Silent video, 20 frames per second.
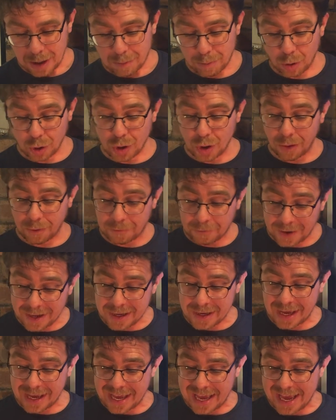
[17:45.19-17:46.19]
put your
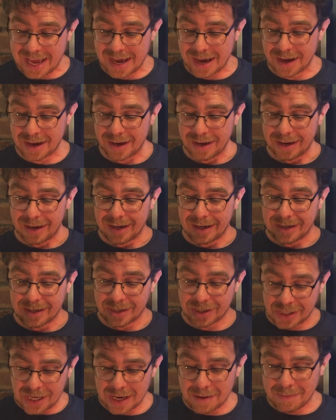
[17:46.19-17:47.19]
finger here,
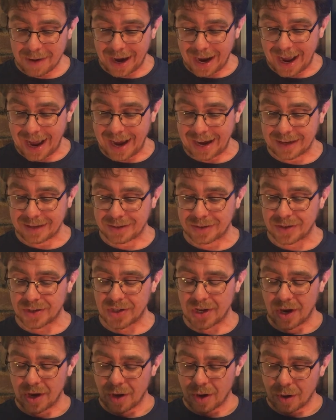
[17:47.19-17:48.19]
see my hands,